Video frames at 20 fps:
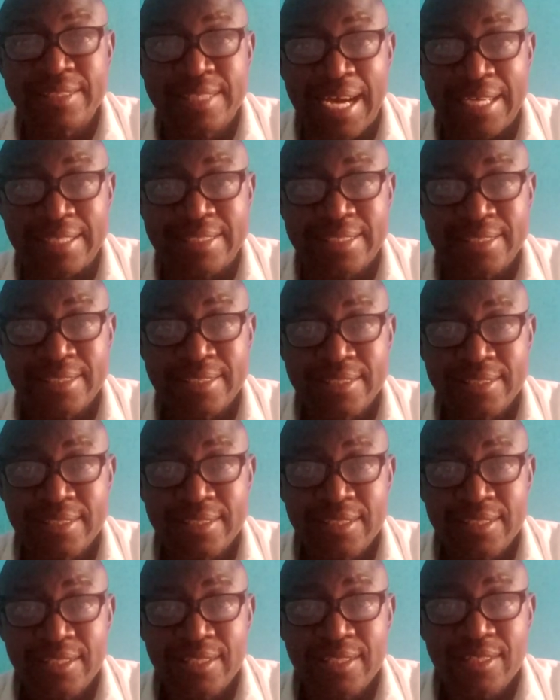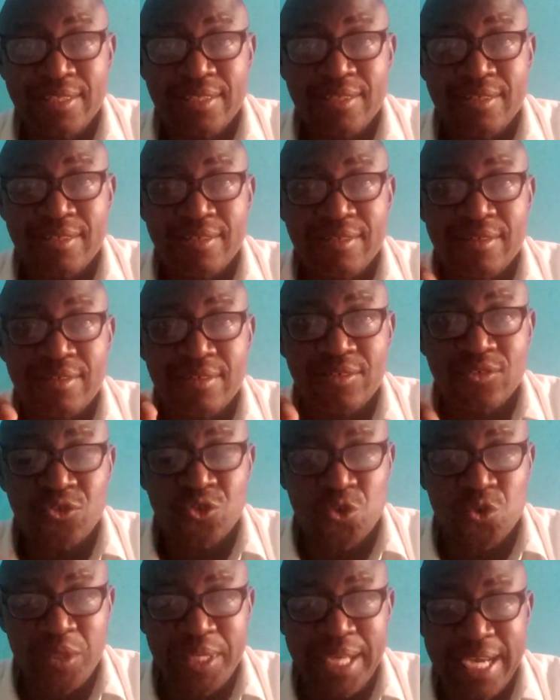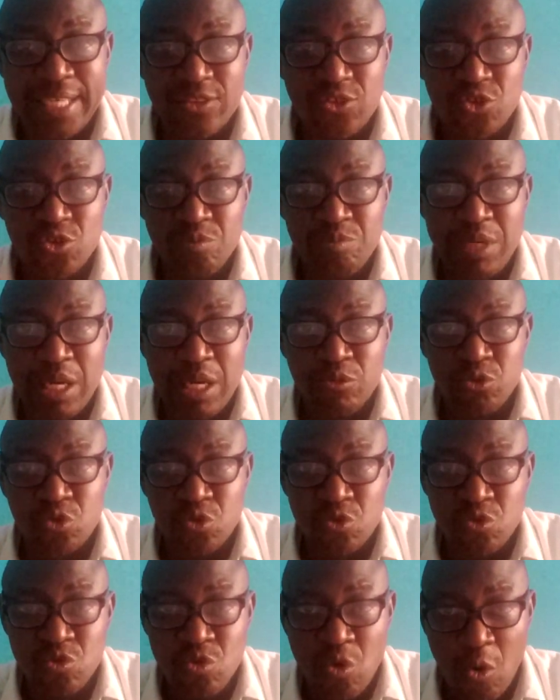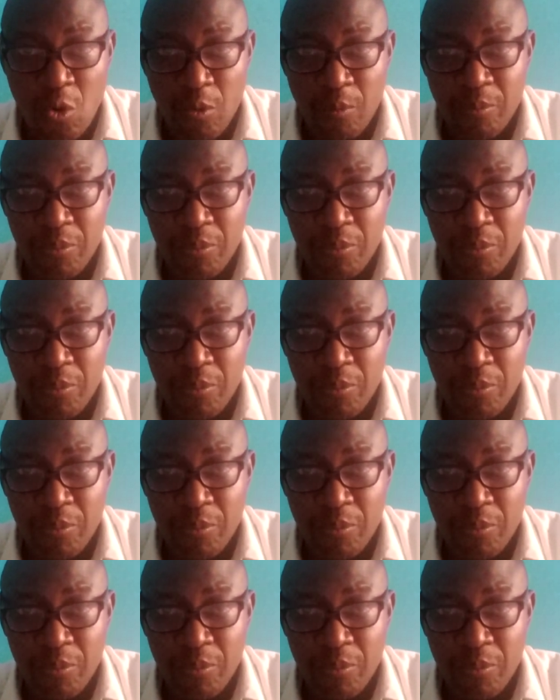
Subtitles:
that students should be able to know